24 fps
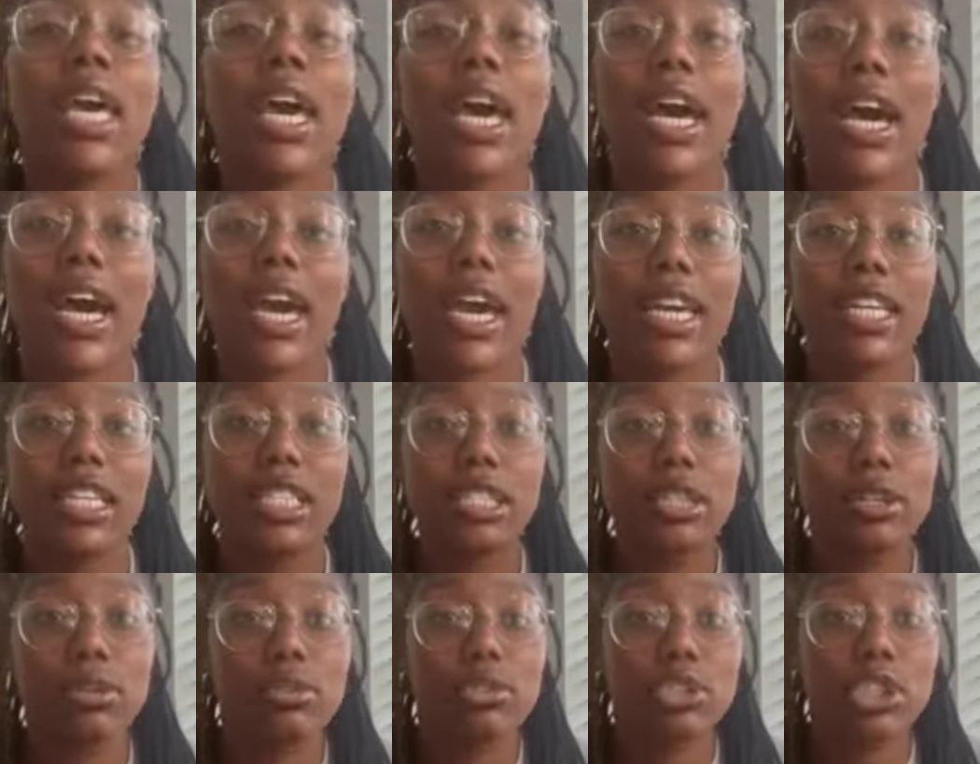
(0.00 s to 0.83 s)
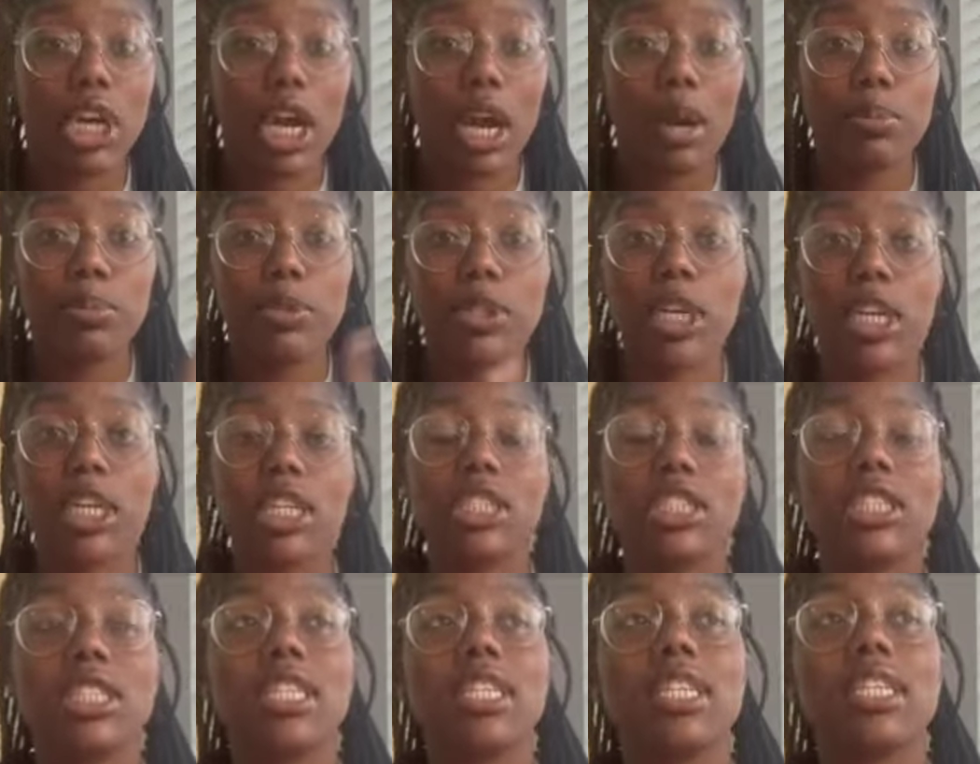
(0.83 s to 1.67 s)
I had two job
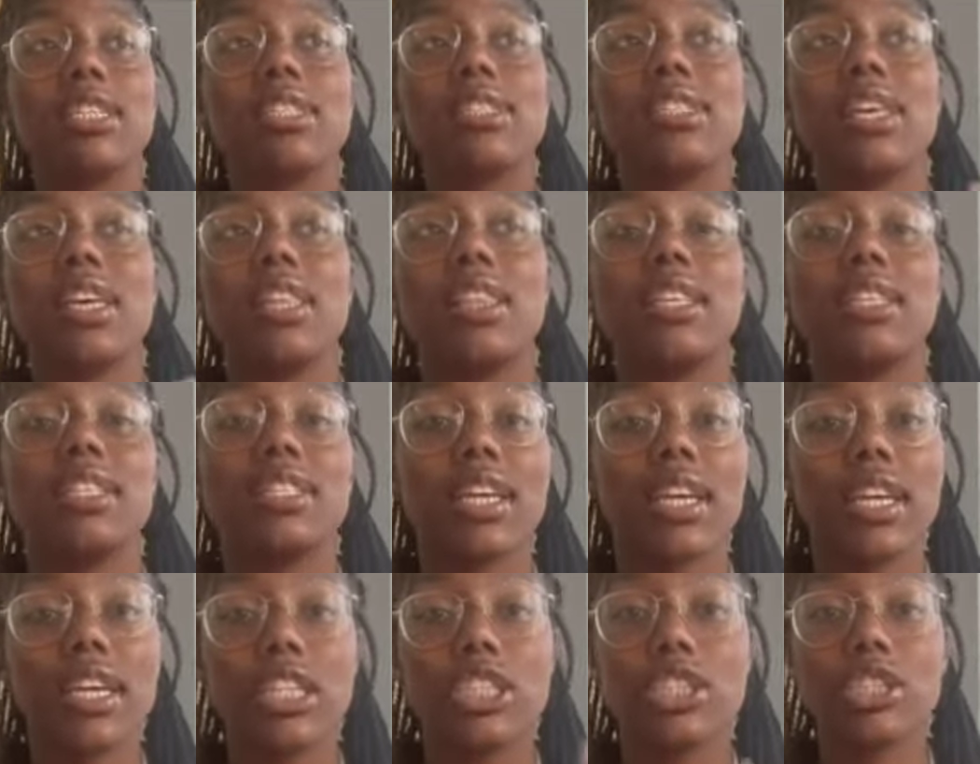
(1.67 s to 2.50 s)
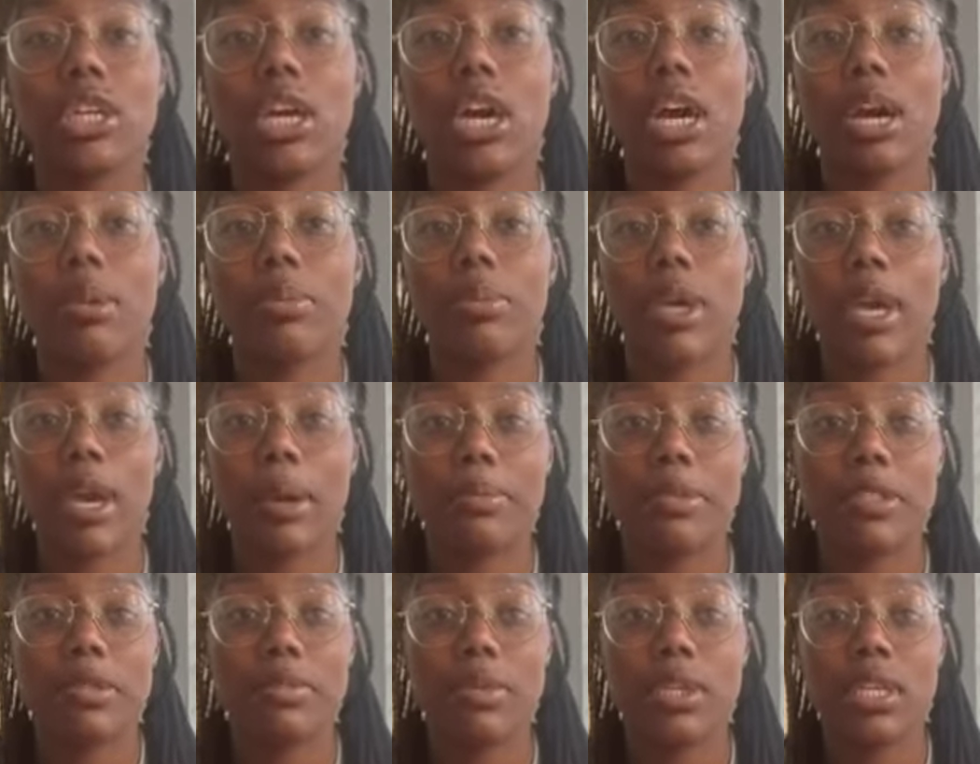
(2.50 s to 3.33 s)
changes, and the second job
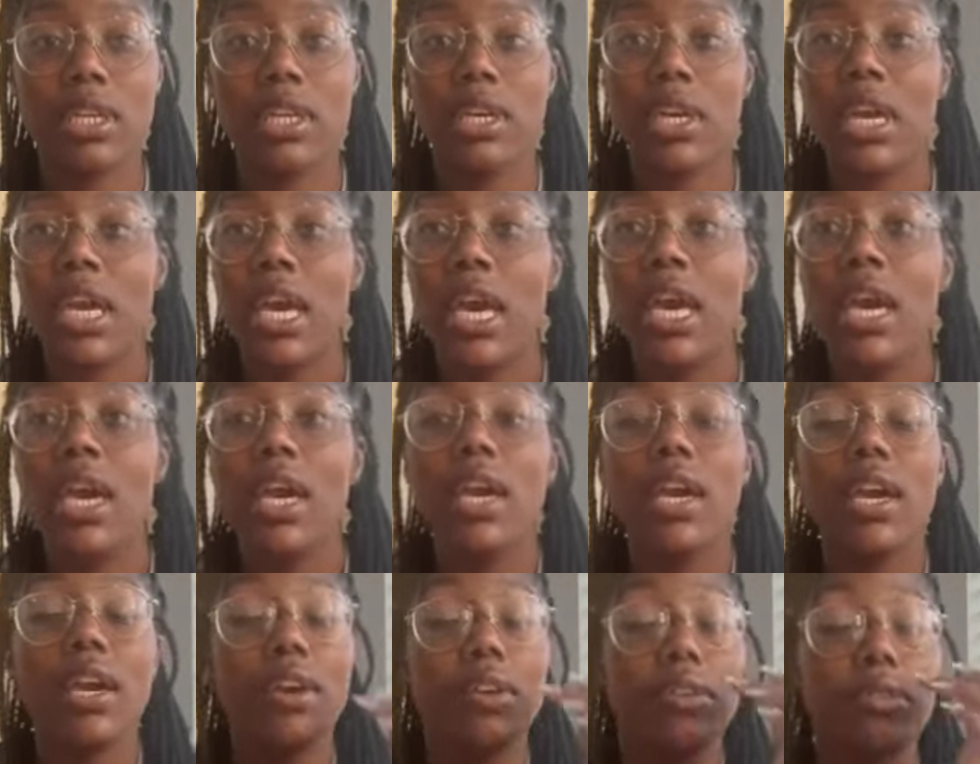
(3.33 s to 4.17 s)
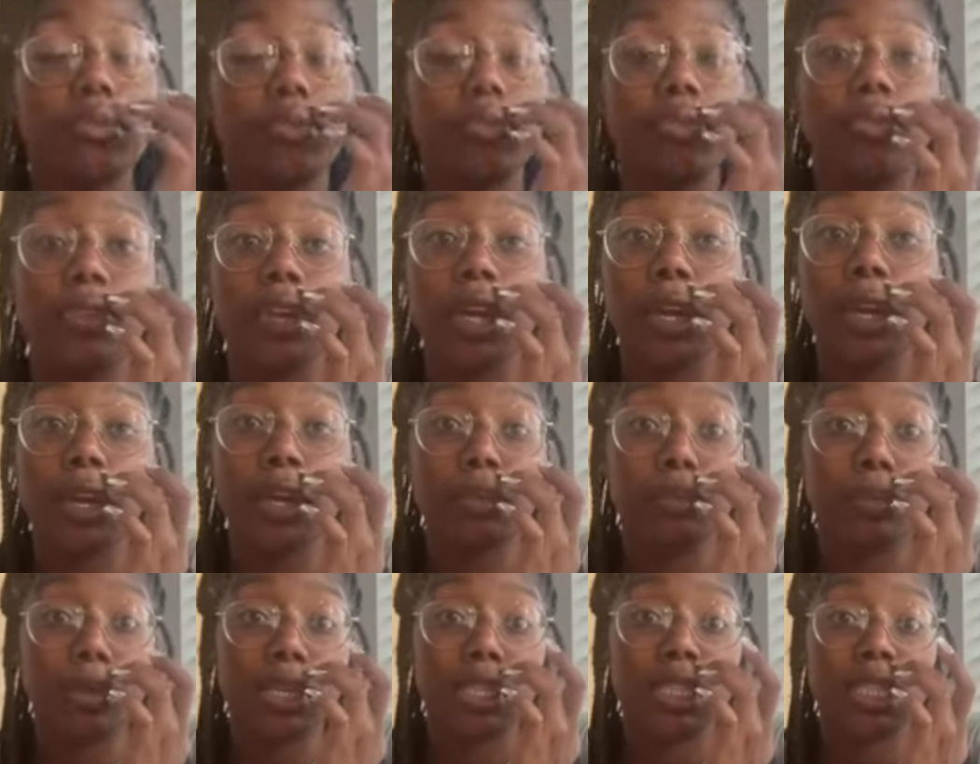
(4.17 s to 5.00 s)
kept me
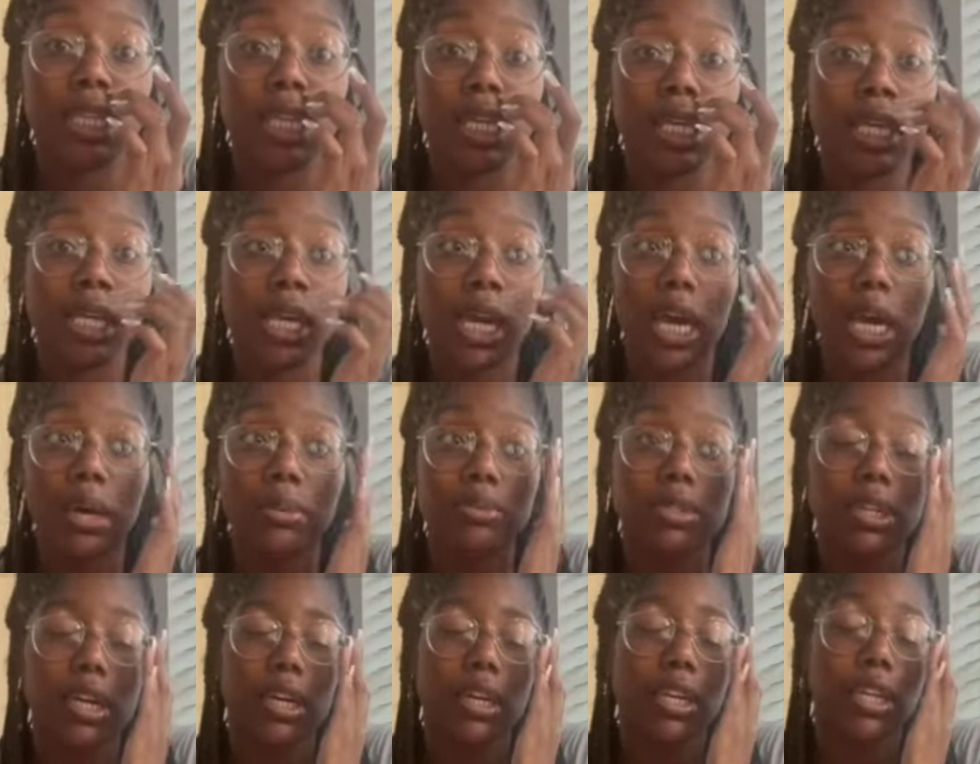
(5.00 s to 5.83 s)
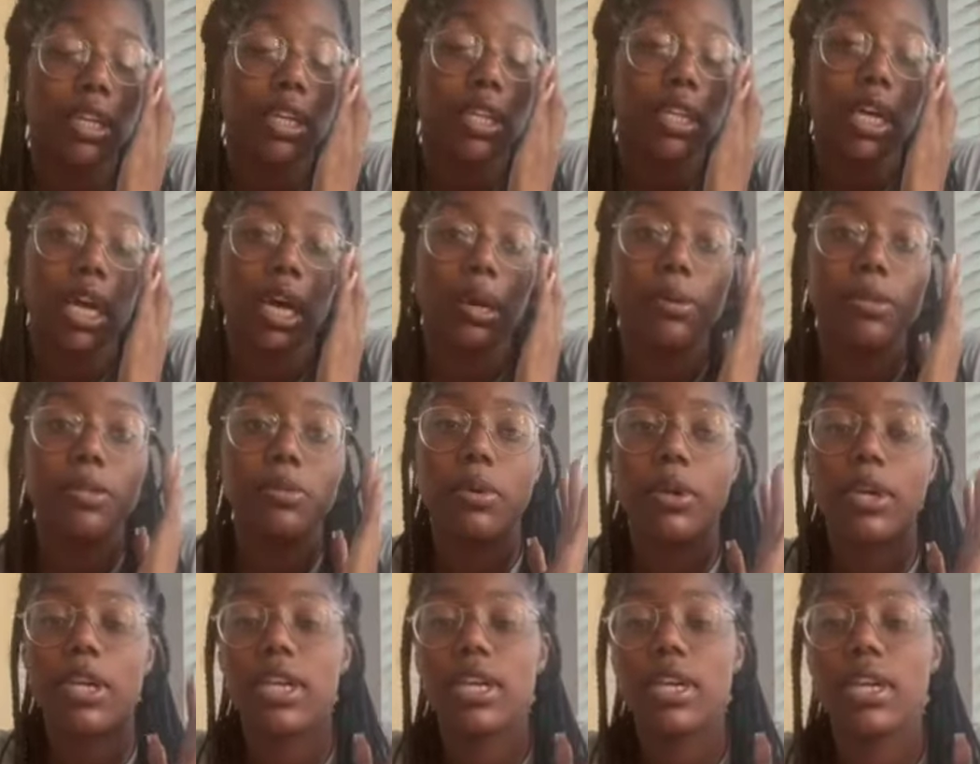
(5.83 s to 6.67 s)
very busy. I'm talking, I was
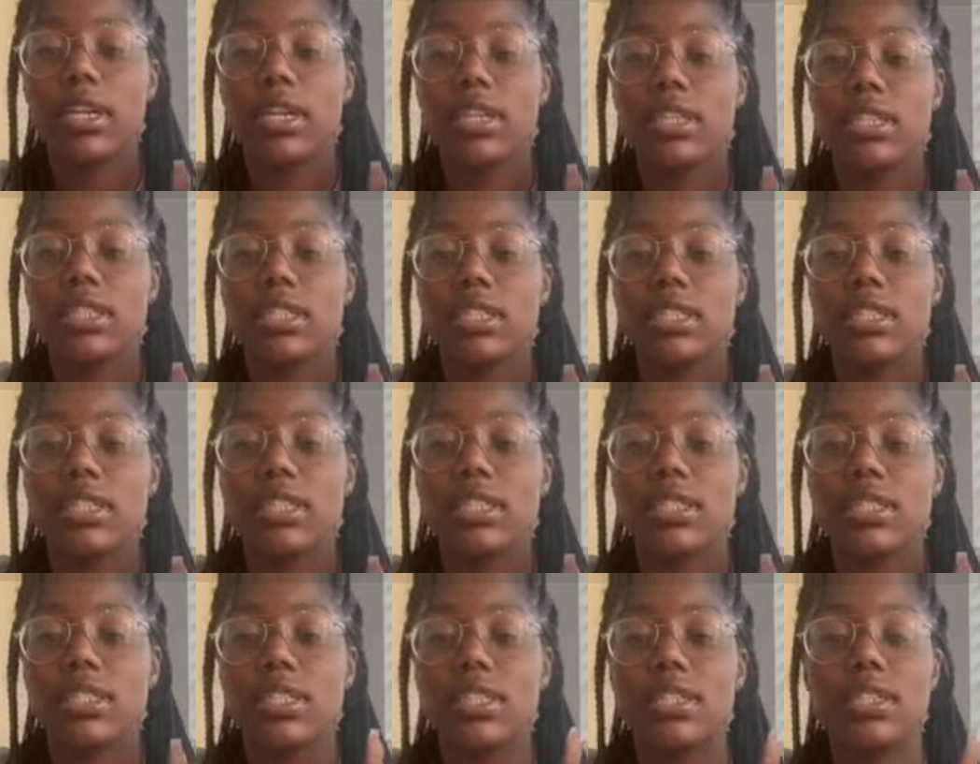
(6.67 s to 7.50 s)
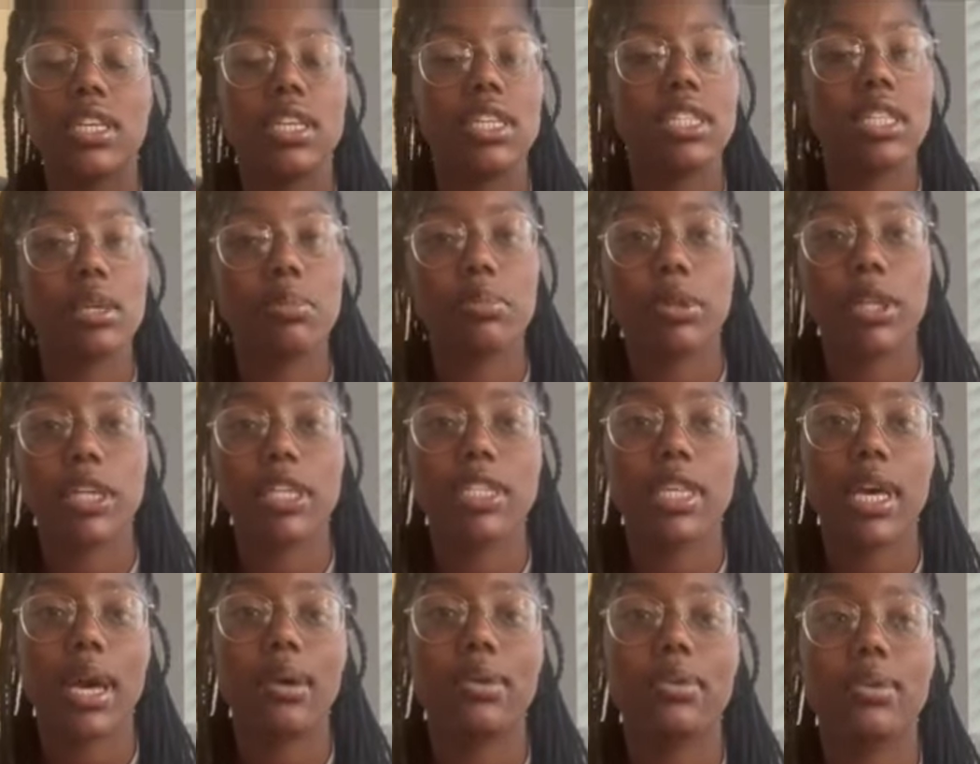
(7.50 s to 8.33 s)
working 60
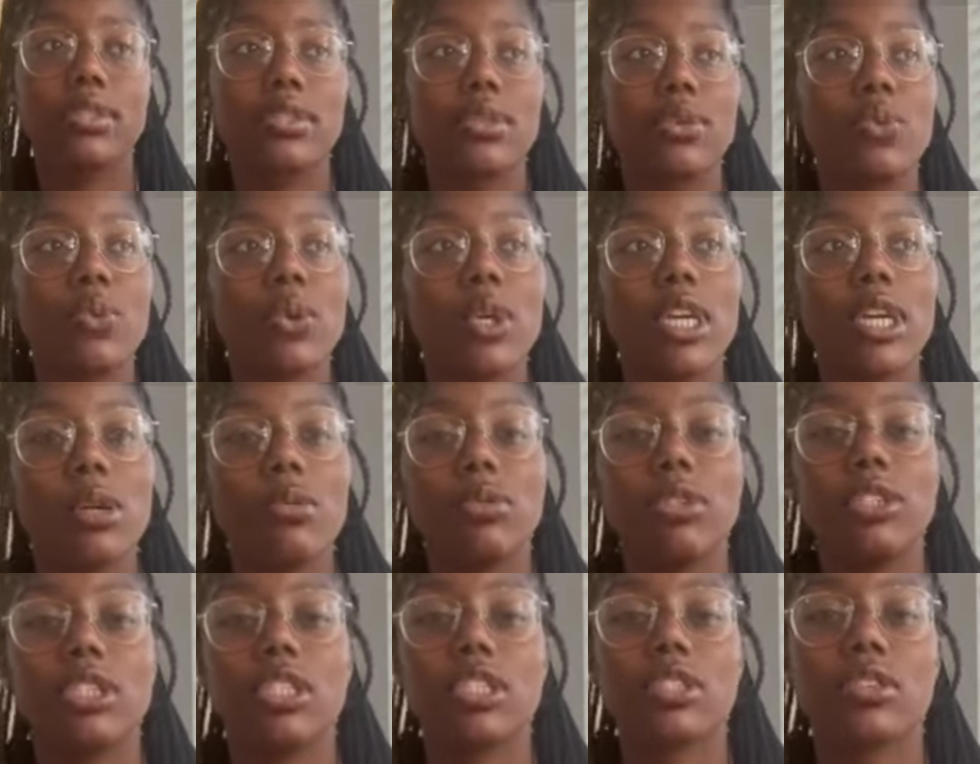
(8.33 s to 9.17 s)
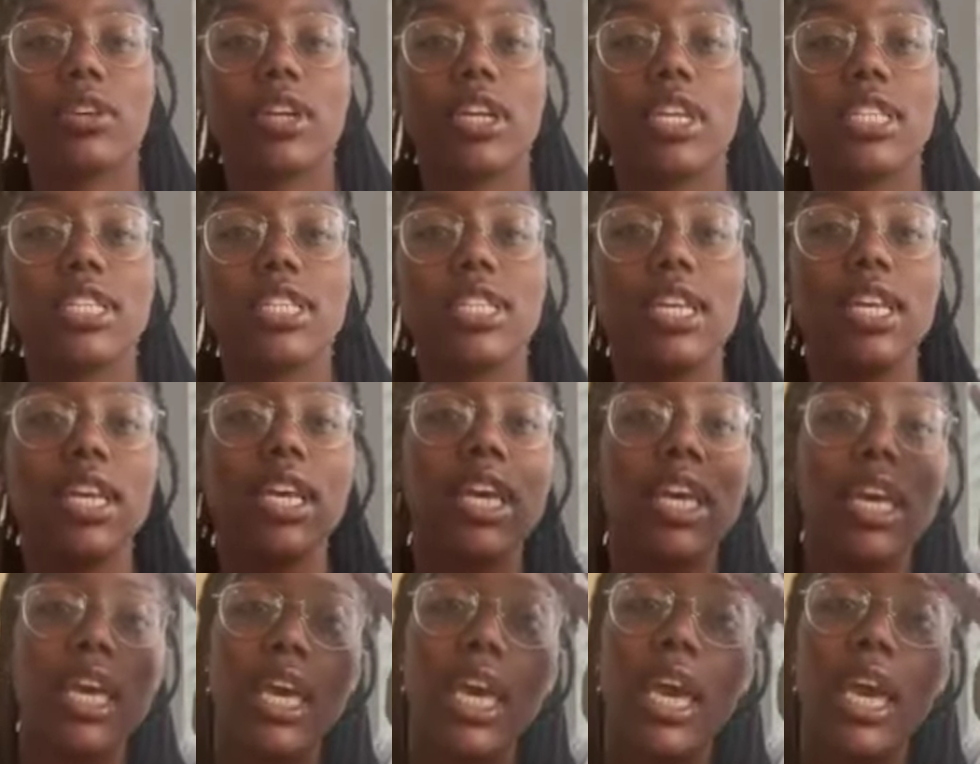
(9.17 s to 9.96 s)
plus hours a week, which is crazy.